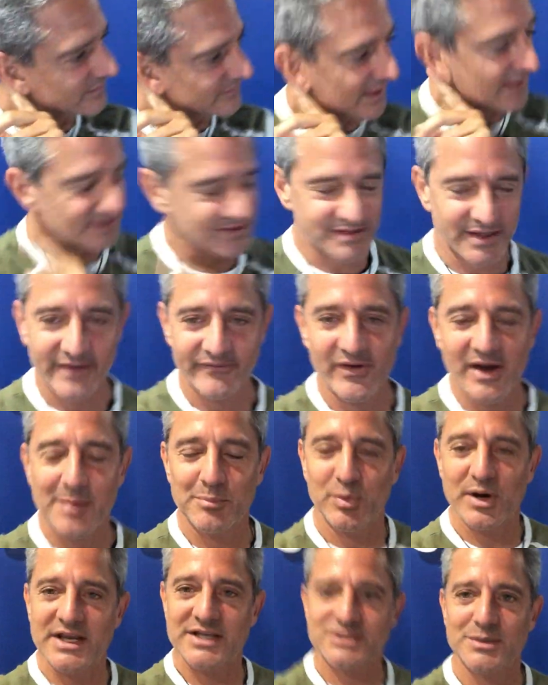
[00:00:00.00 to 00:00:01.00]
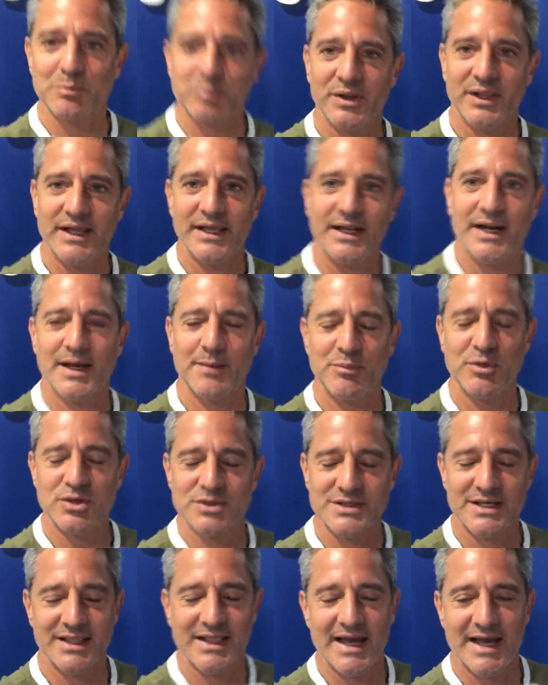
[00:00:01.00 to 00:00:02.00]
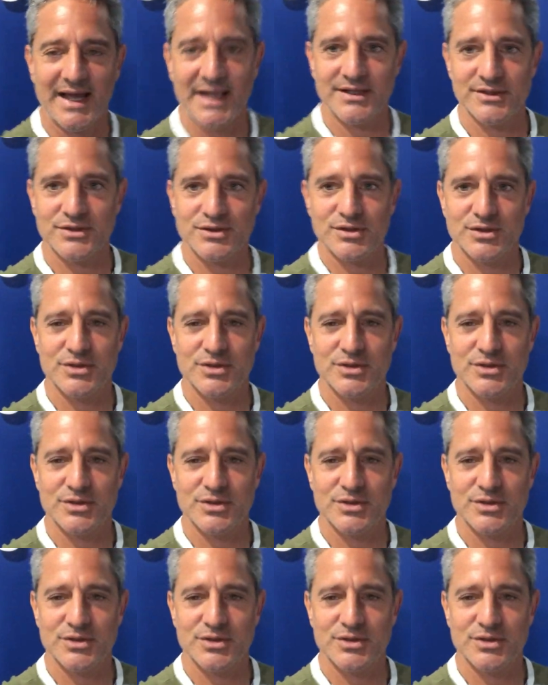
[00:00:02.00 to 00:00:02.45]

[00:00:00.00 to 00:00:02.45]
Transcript: That is a vibration plate. I'm using that